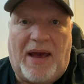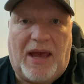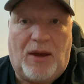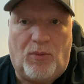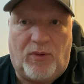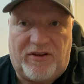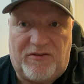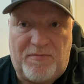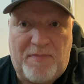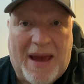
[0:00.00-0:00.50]

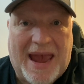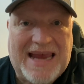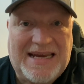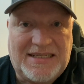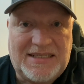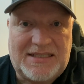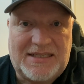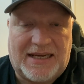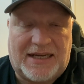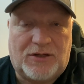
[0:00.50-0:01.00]
We've
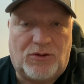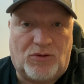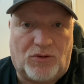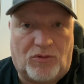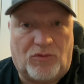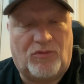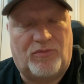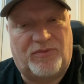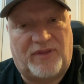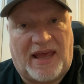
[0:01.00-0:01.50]
painted,
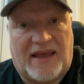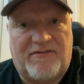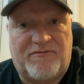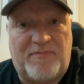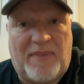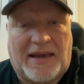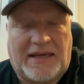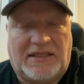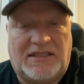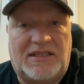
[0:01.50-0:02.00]
or they've
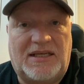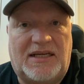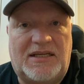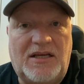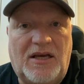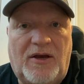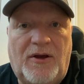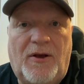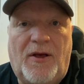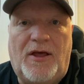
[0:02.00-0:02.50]
painted,
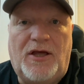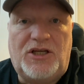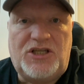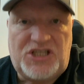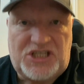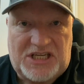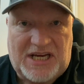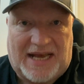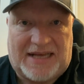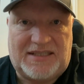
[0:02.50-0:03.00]

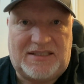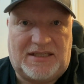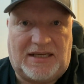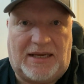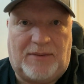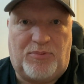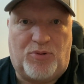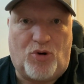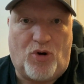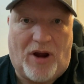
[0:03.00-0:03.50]
chassis
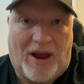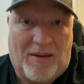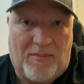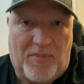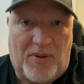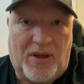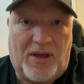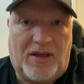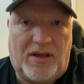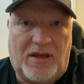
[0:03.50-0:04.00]
prep,
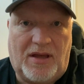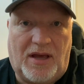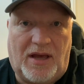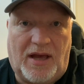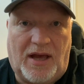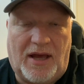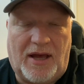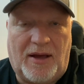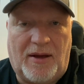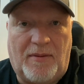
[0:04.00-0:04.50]

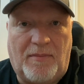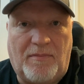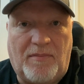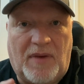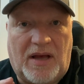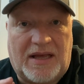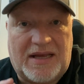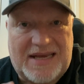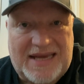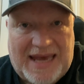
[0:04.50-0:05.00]

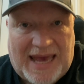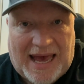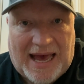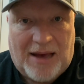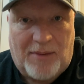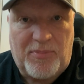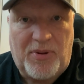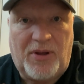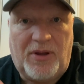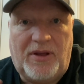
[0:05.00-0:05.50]

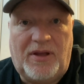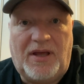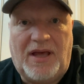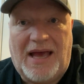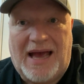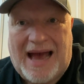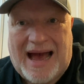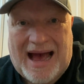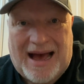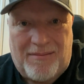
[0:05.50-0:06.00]
cab
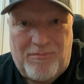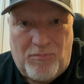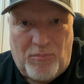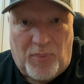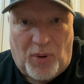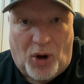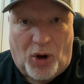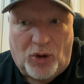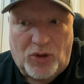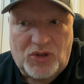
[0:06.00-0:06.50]
and
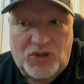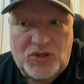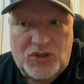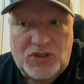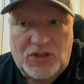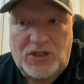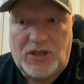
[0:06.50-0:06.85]
box,